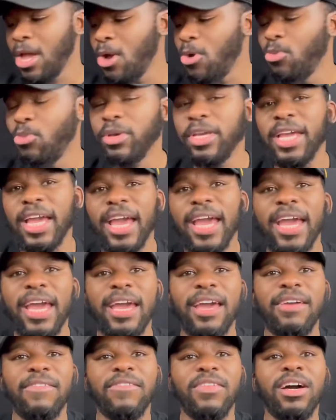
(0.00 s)
We
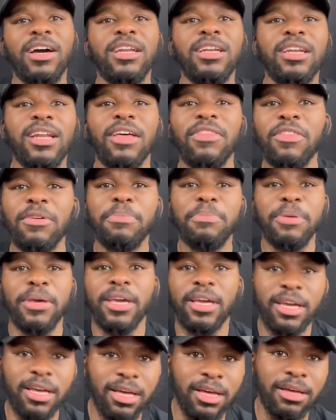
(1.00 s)
have another
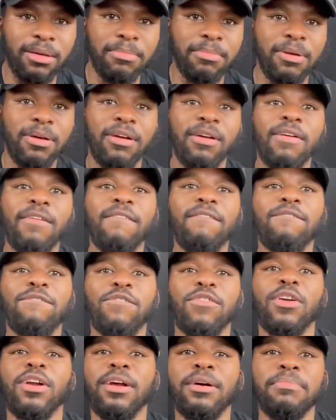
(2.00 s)
pickup
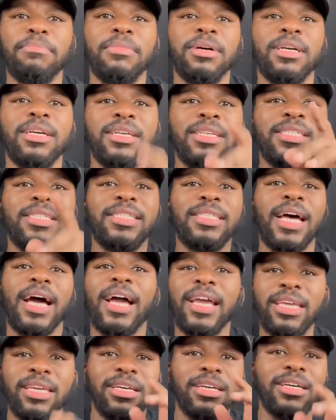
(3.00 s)
from
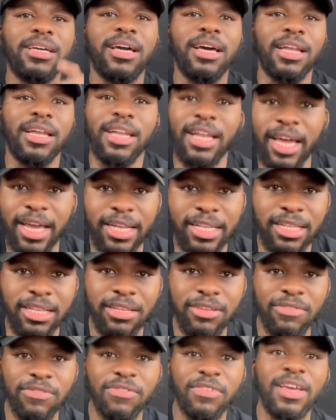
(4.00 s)
Saya
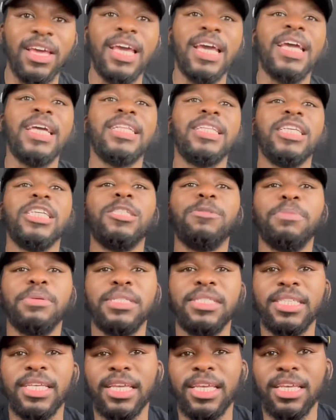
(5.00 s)
Collective. This
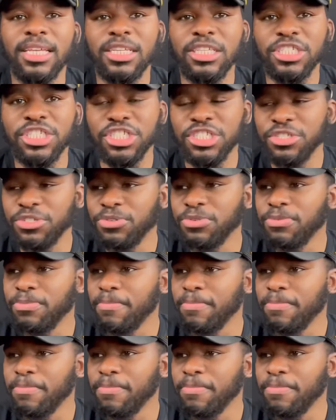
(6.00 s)
particular shoe,